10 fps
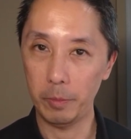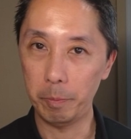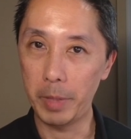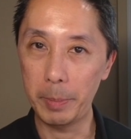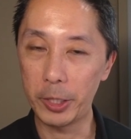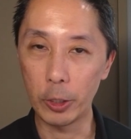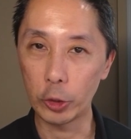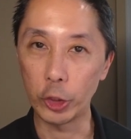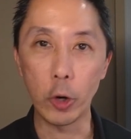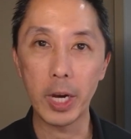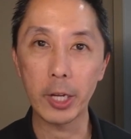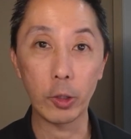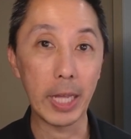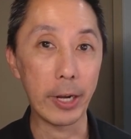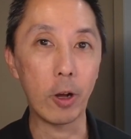maybe there's no
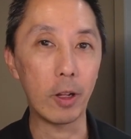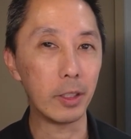huddle at all.